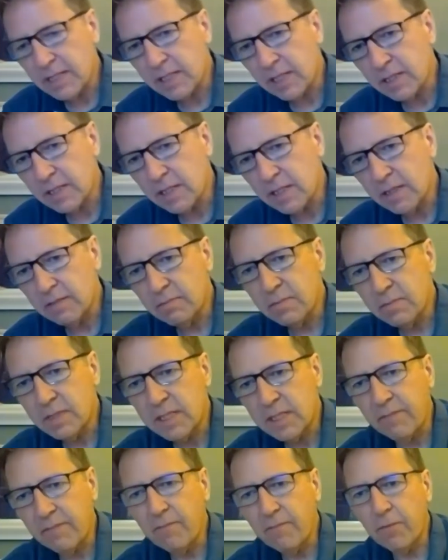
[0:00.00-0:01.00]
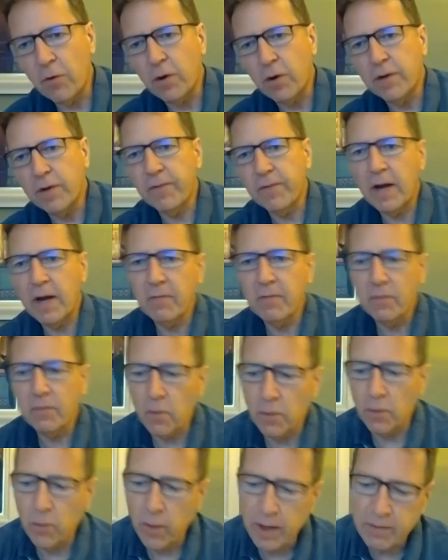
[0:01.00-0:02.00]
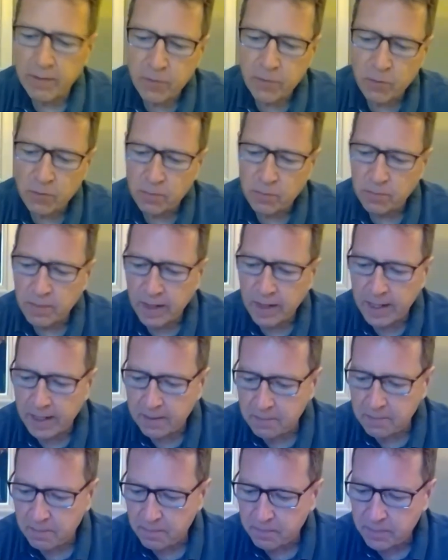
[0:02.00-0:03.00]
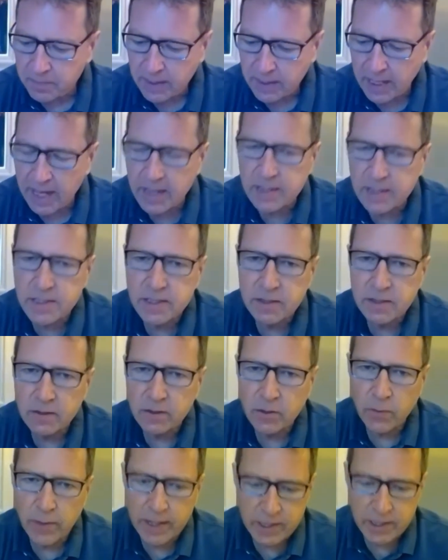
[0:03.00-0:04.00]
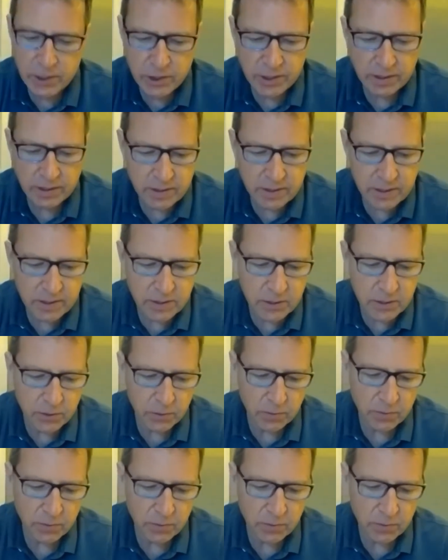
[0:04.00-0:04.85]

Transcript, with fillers: us at seven forty-five. I've got quite a few um, guest questions, so